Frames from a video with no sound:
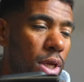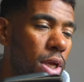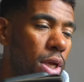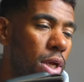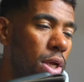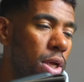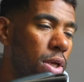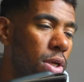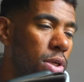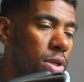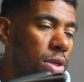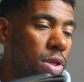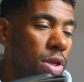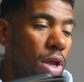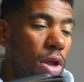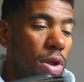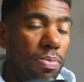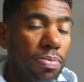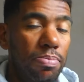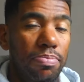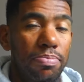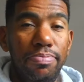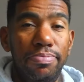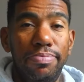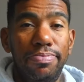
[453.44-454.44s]
So
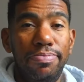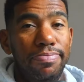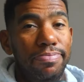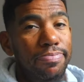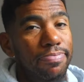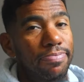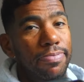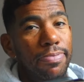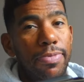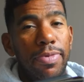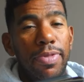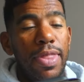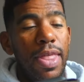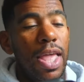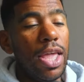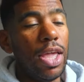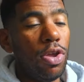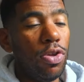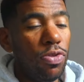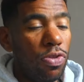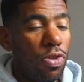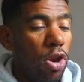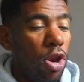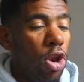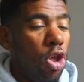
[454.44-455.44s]
thank you to
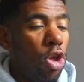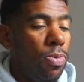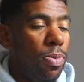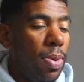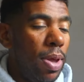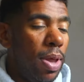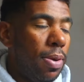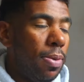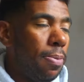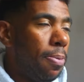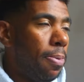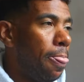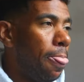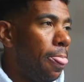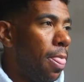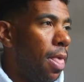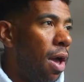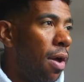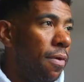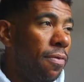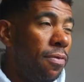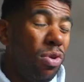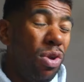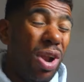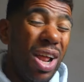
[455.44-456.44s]
Lumin. I feel
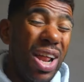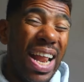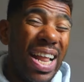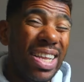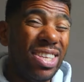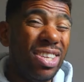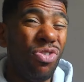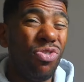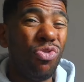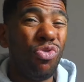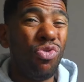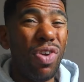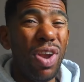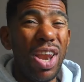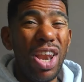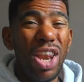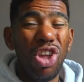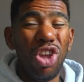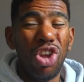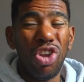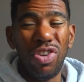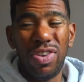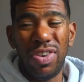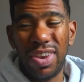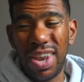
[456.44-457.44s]
like that's a really
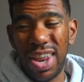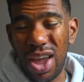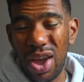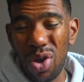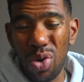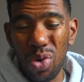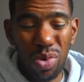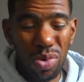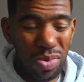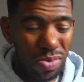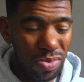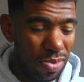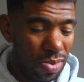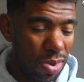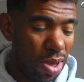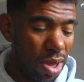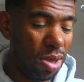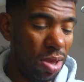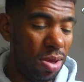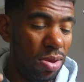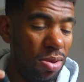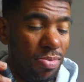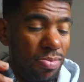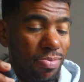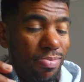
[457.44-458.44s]
good deal
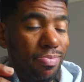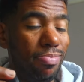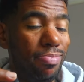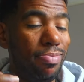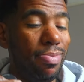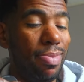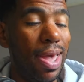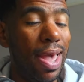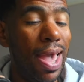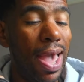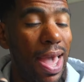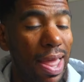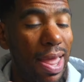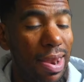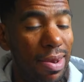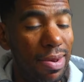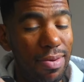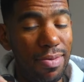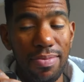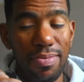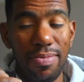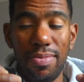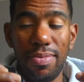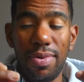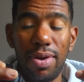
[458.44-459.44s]
and
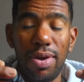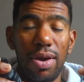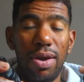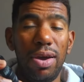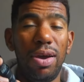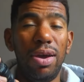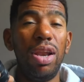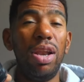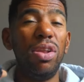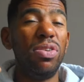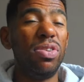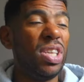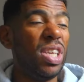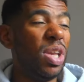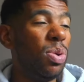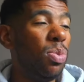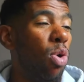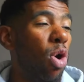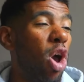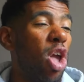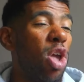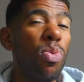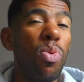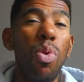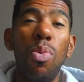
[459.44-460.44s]
I don't see why you
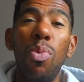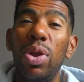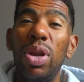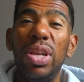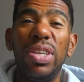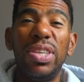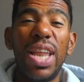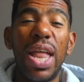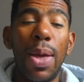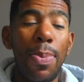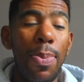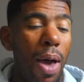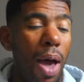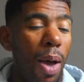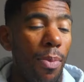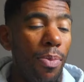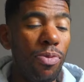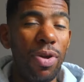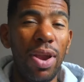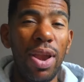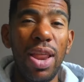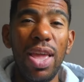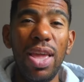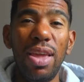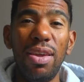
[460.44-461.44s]
wouldn't want to snap it up
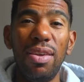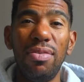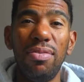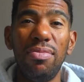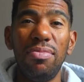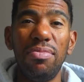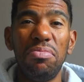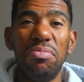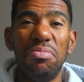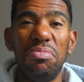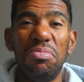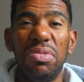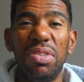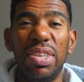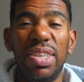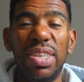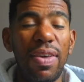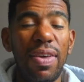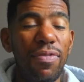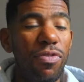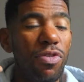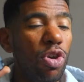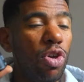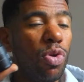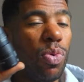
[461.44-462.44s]
really. Seven
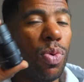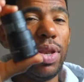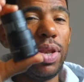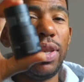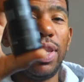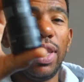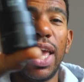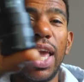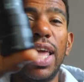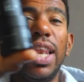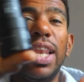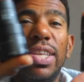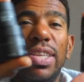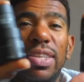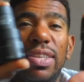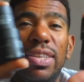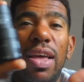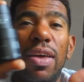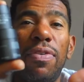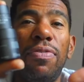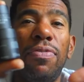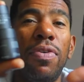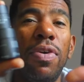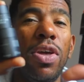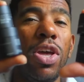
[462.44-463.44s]
quid to get this stuff
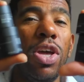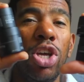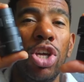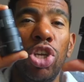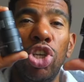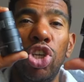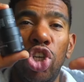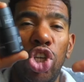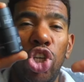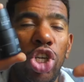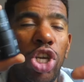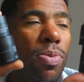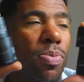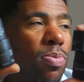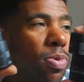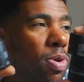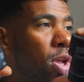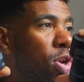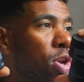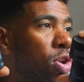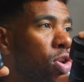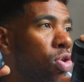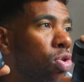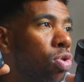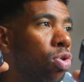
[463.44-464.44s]
shipped to your
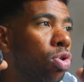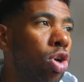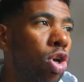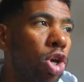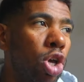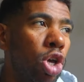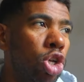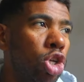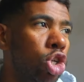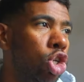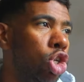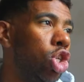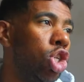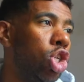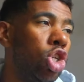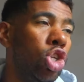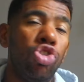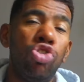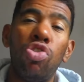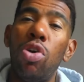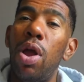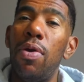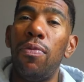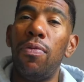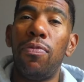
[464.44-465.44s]
door just to try
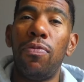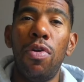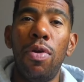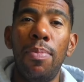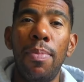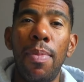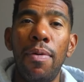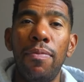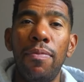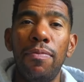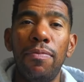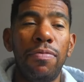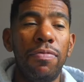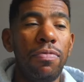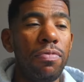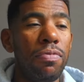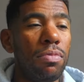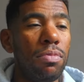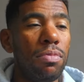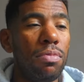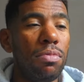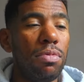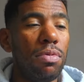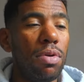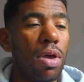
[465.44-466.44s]
it for a month.
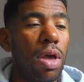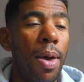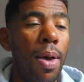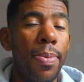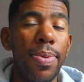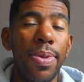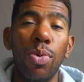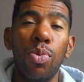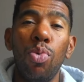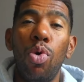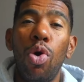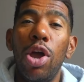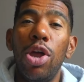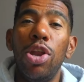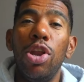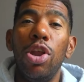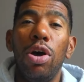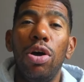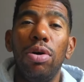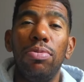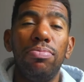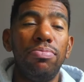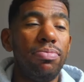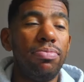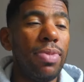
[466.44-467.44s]
I mean, why not
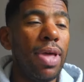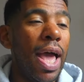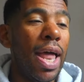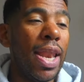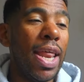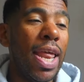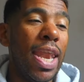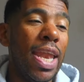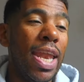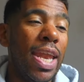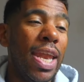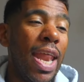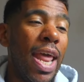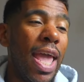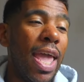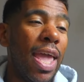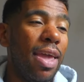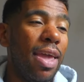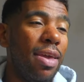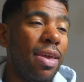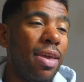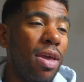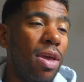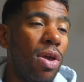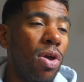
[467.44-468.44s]
at the end of the day?
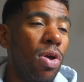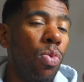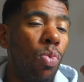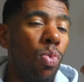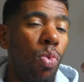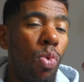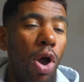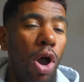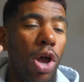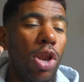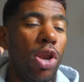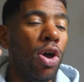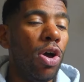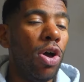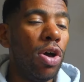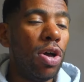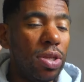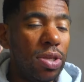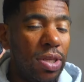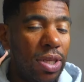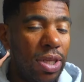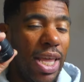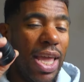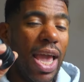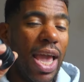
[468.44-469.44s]
Why not
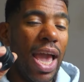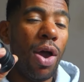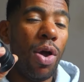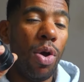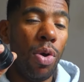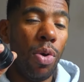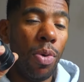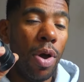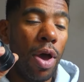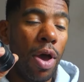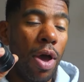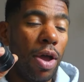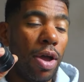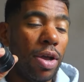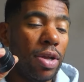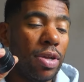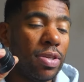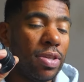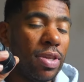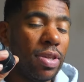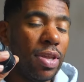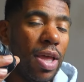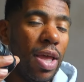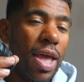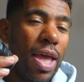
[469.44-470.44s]
see how it works?
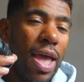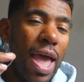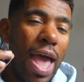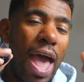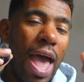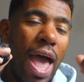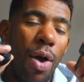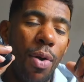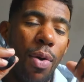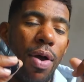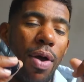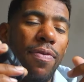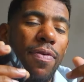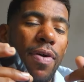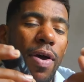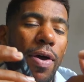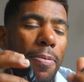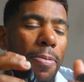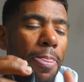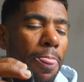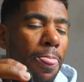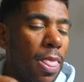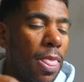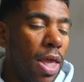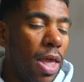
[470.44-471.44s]
However,
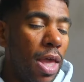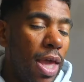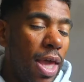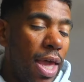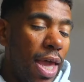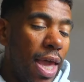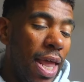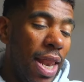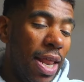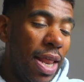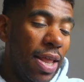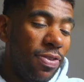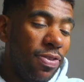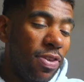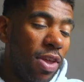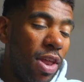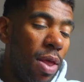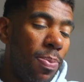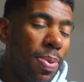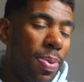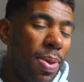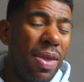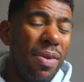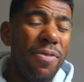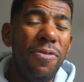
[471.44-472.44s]
it is going to be
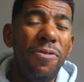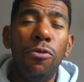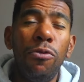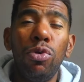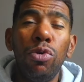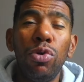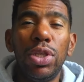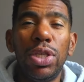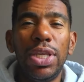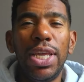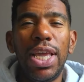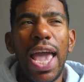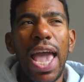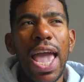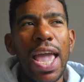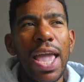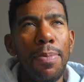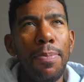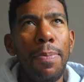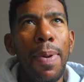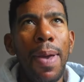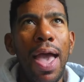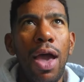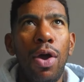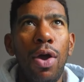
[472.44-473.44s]

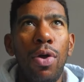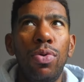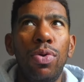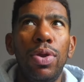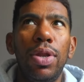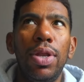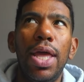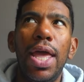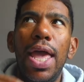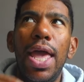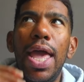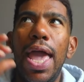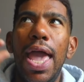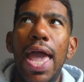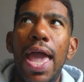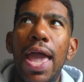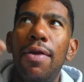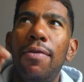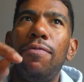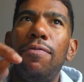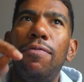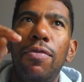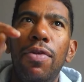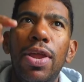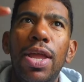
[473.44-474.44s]
£48
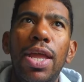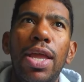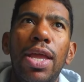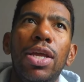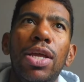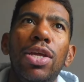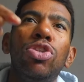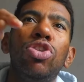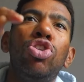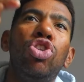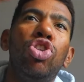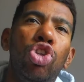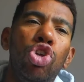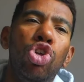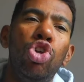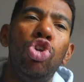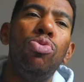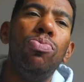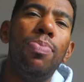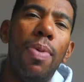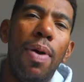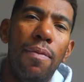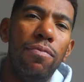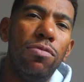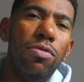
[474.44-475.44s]
every two
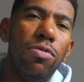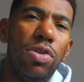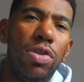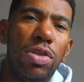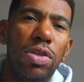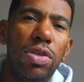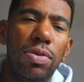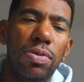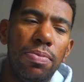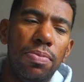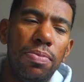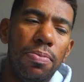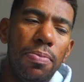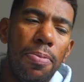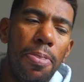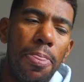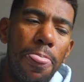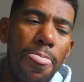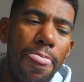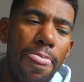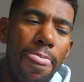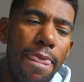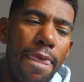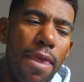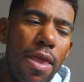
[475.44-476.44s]
months
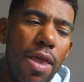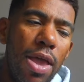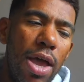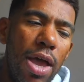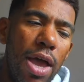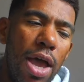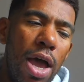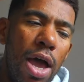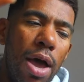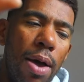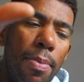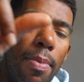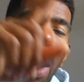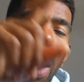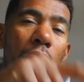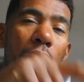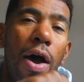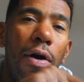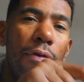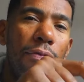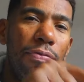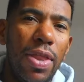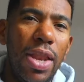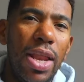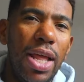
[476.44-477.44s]
um,
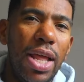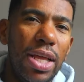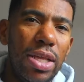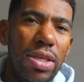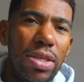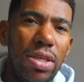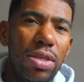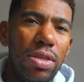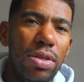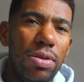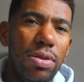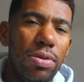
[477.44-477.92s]
after this.